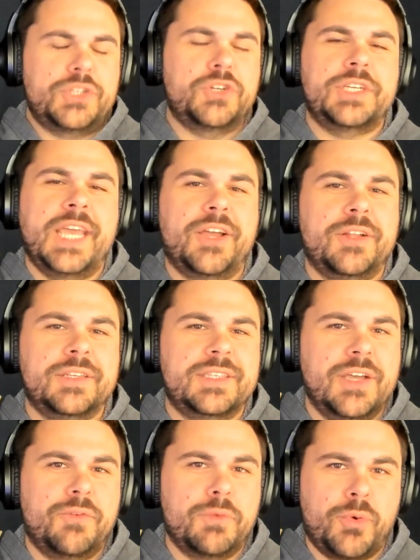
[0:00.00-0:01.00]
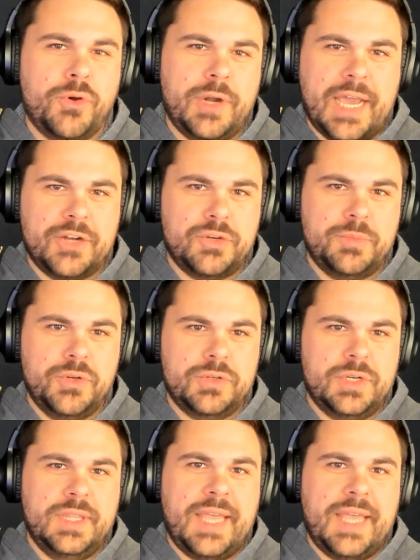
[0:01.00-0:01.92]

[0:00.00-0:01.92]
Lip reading: what's your take on self-reported attribution